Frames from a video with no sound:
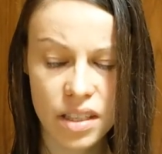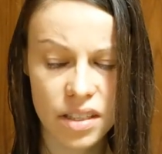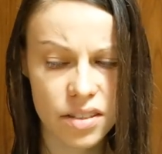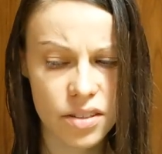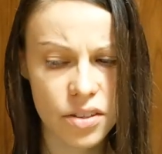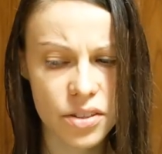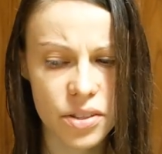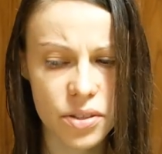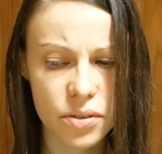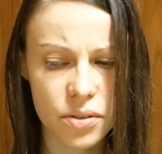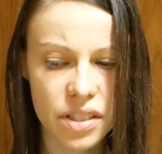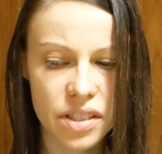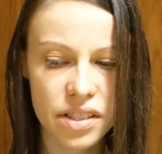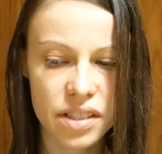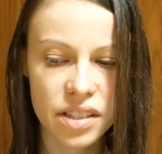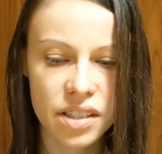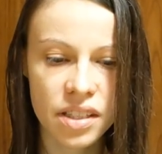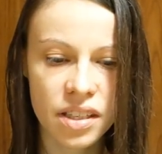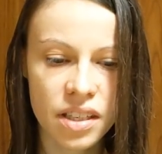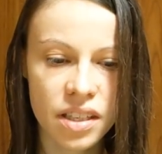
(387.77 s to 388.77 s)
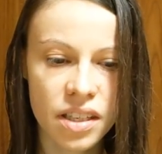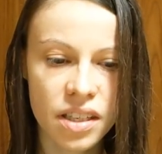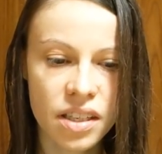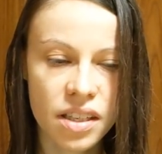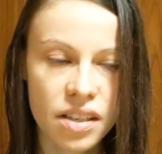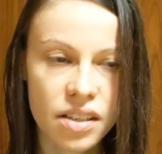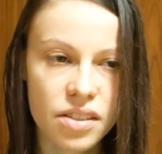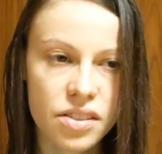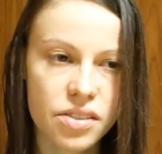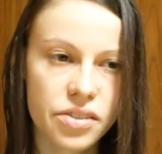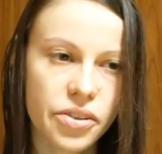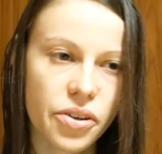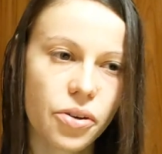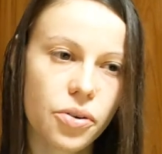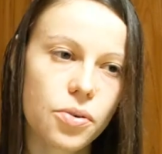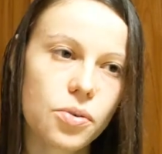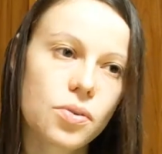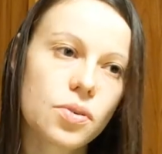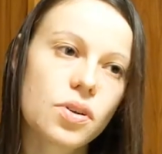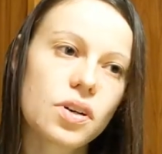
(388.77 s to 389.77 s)
It's not so easy.
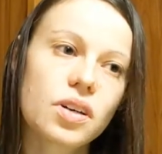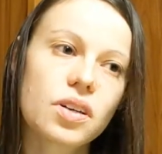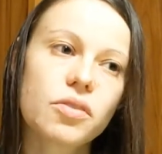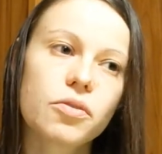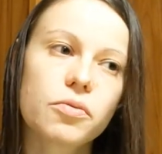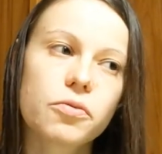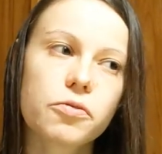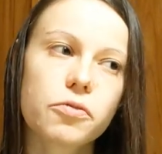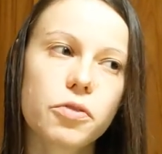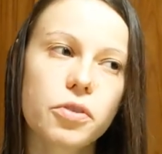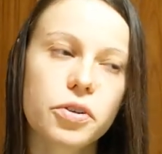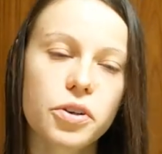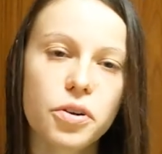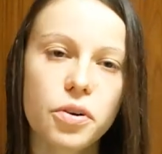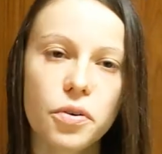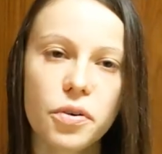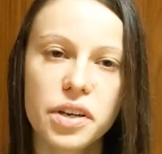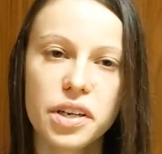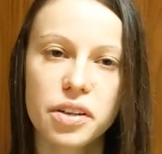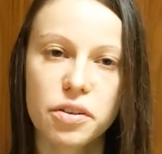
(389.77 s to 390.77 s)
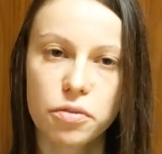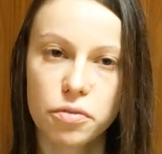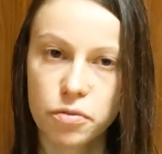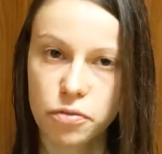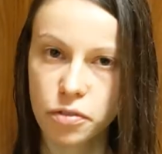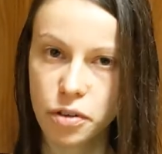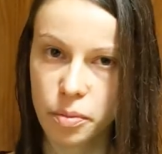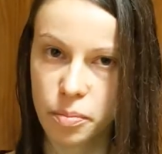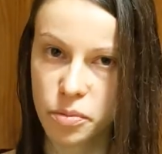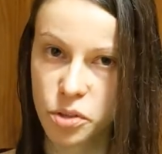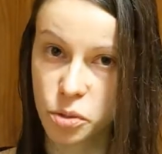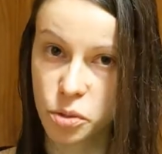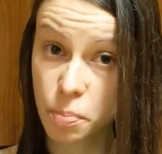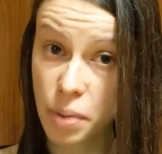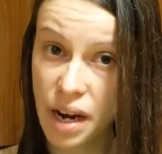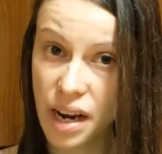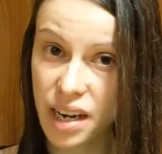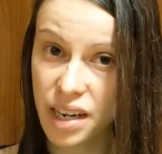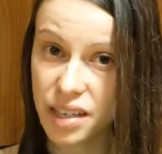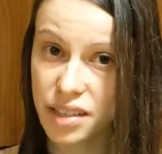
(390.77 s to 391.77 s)
So for going from
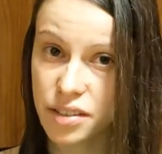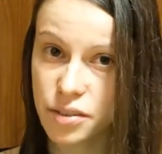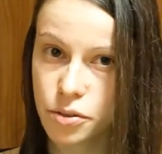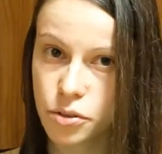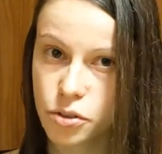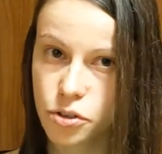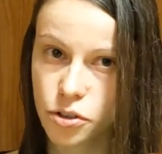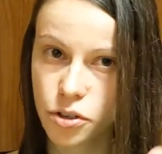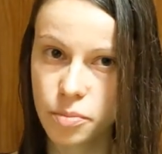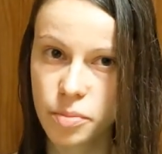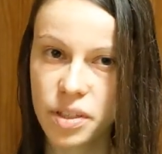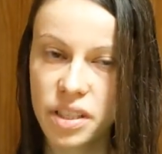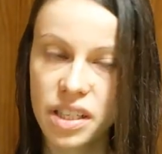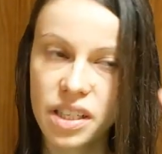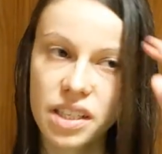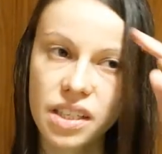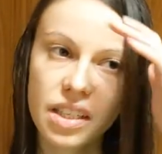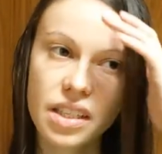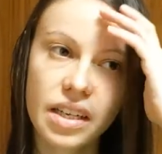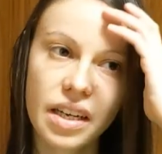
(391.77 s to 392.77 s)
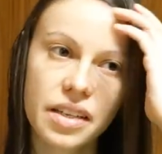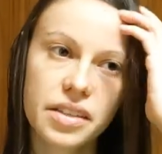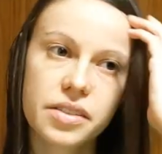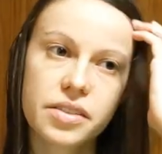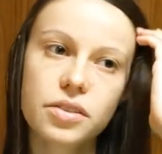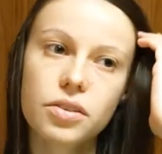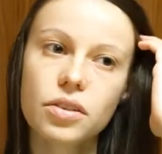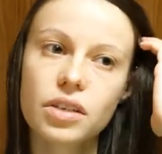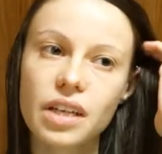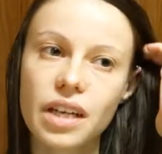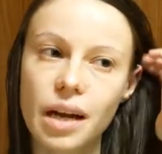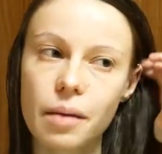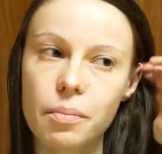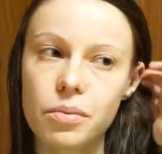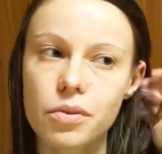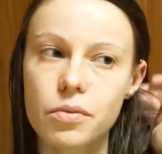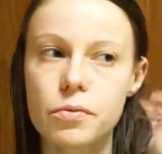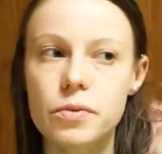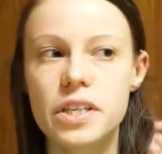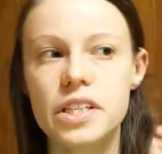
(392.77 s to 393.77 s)
Japan to Germany, I took a
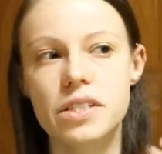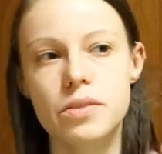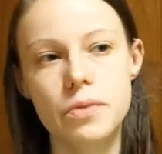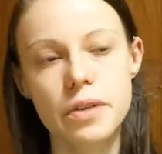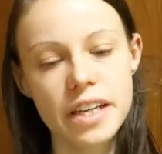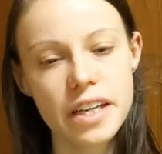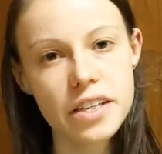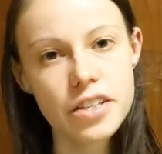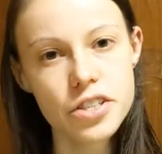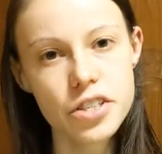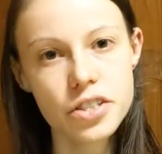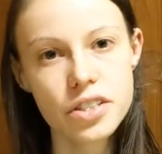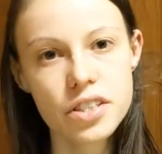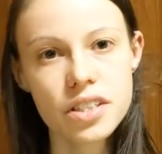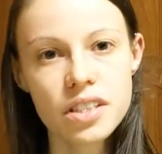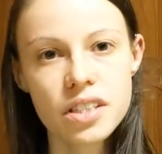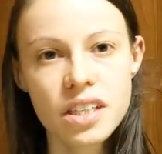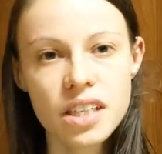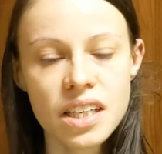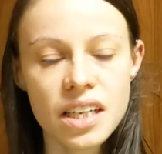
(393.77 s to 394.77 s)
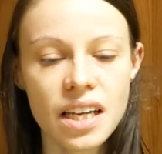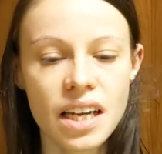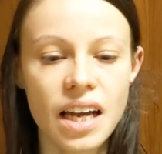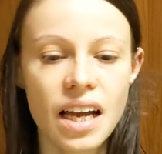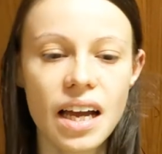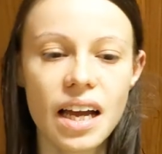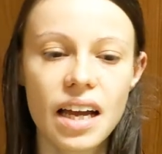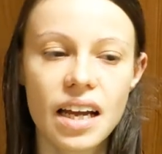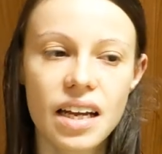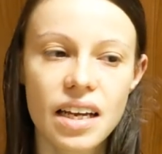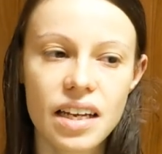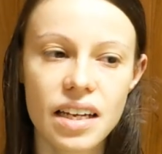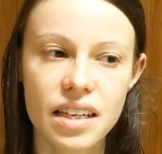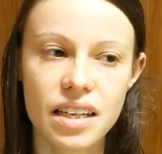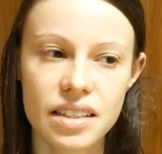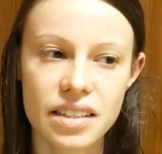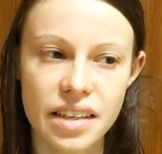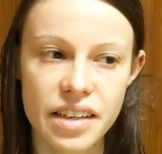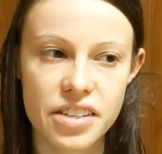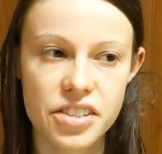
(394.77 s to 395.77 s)
couple of weeks vacation,
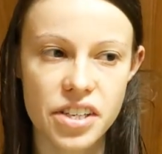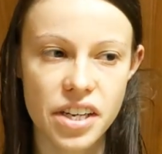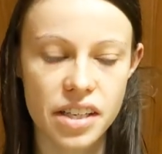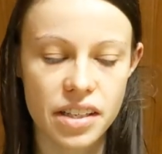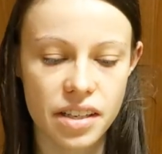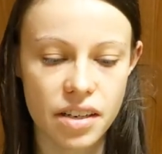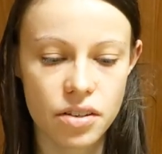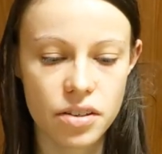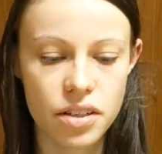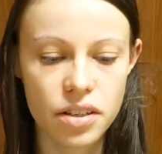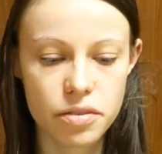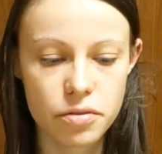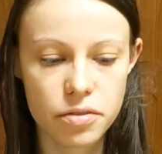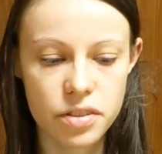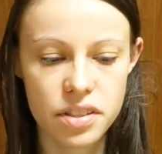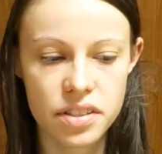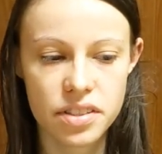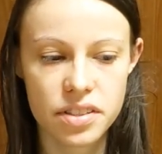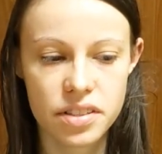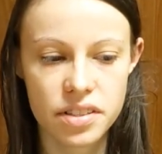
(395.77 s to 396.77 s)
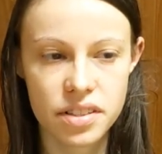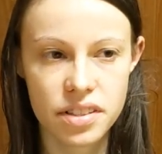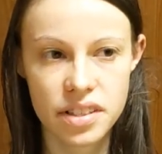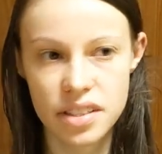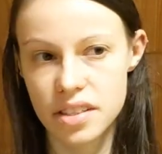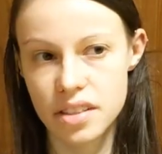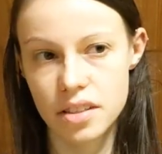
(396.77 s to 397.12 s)
and I checked out if, is,